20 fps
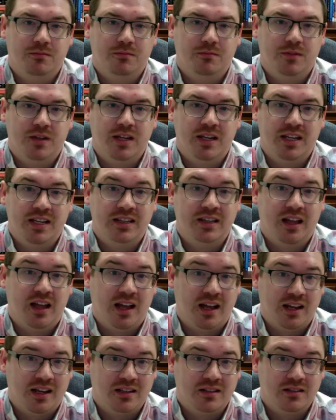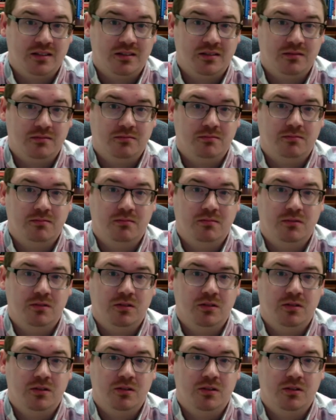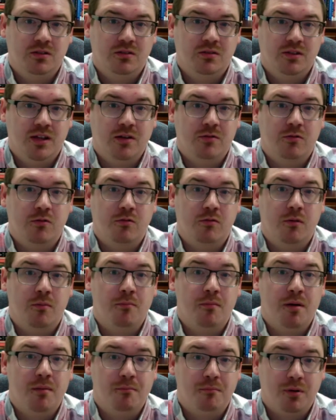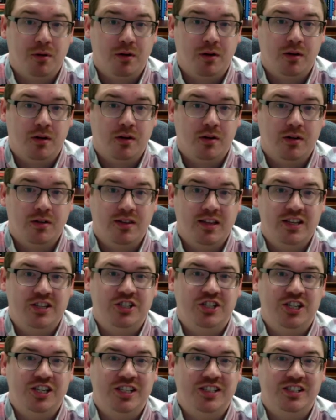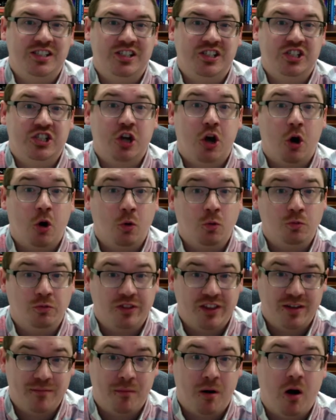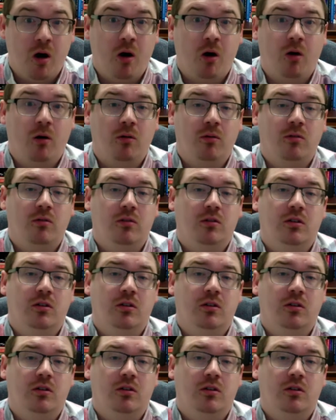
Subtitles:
That he lied. They will remember that Jesus told them all